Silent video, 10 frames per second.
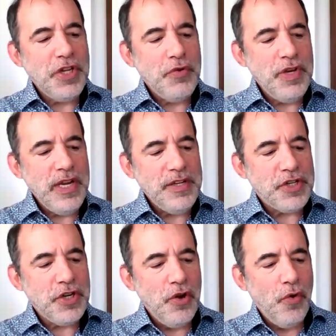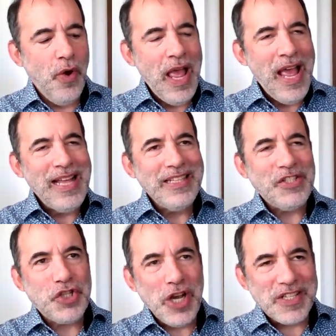you need to
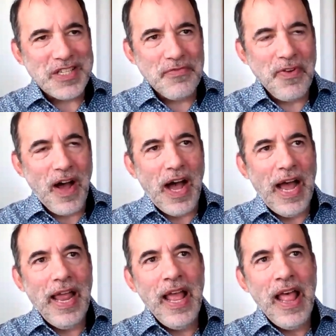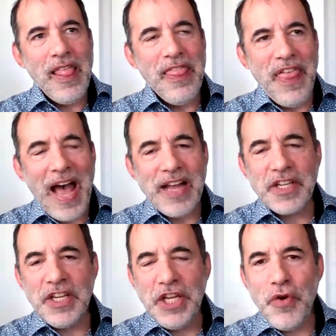justify that
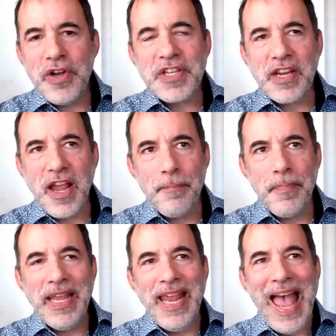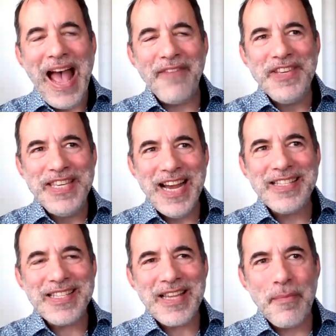you as a company have
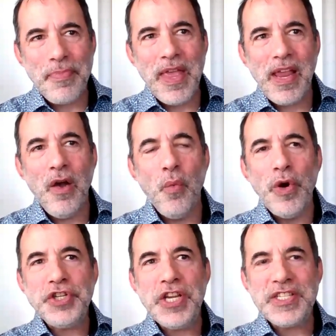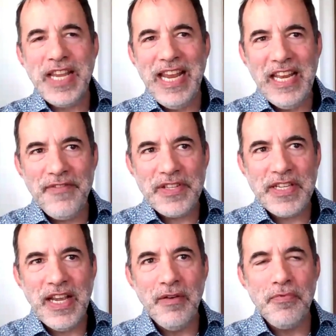done something which is
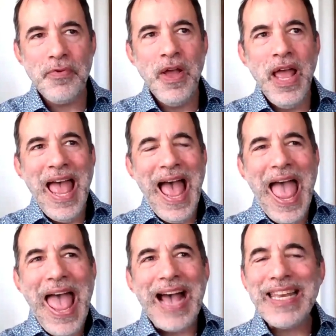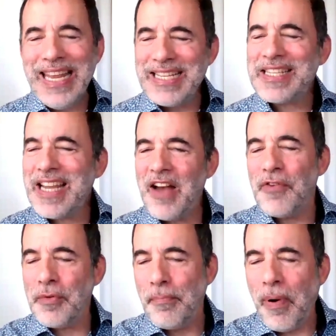innovative and is
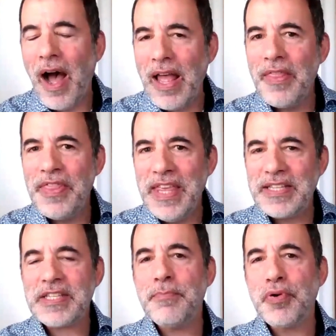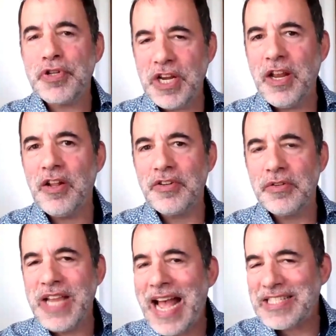covered by this particular
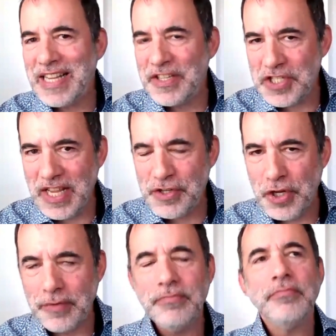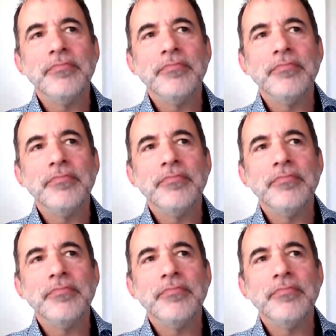tax legislation.